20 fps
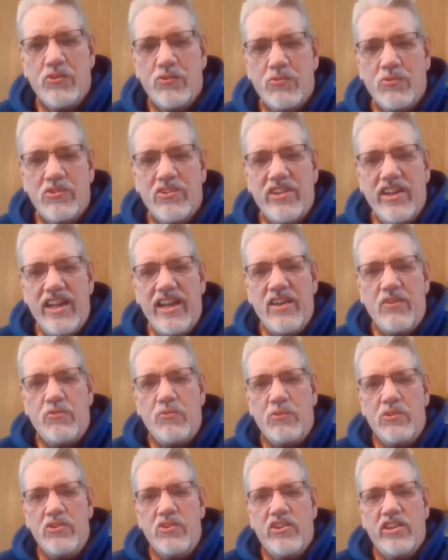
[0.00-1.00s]
were the days
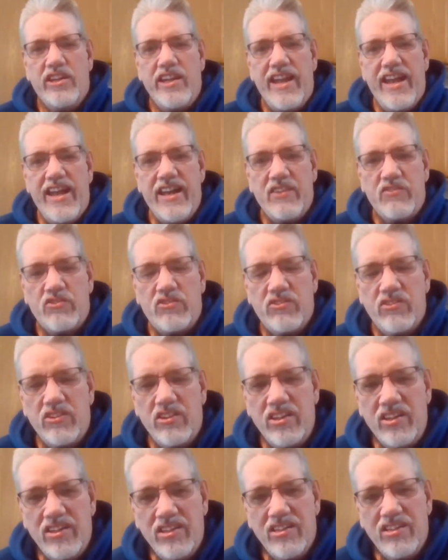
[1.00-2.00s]
when you could ask
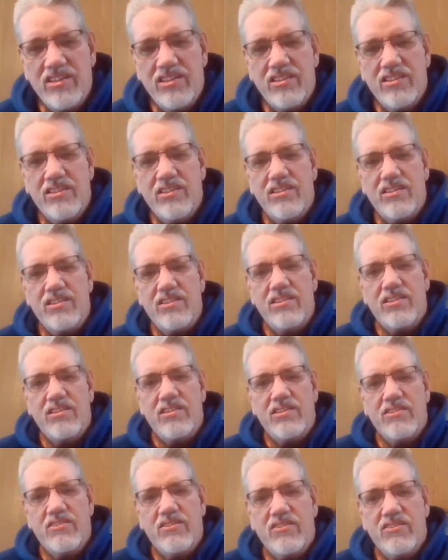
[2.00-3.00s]

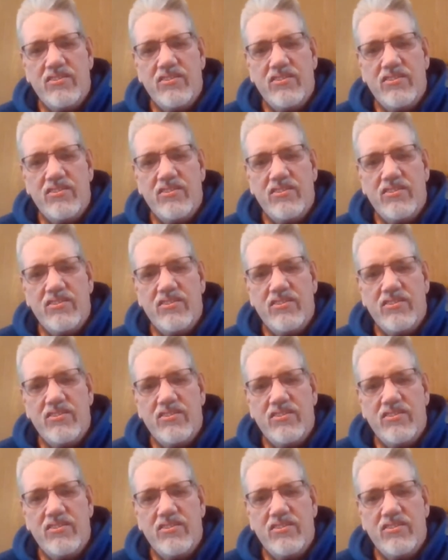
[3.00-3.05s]
the